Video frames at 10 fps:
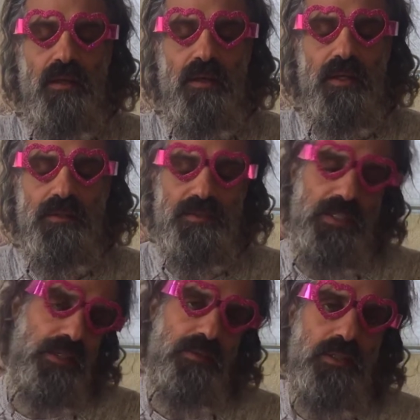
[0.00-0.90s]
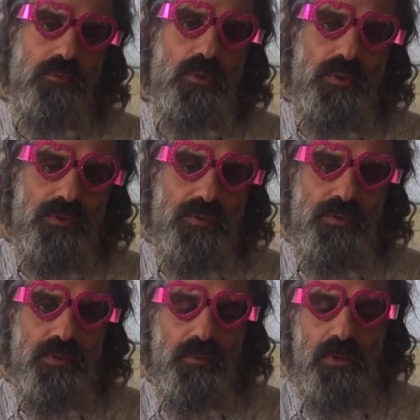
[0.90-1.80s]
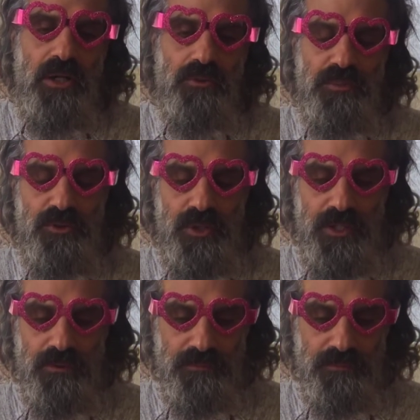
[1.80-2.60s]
And the second thing was about betrayal.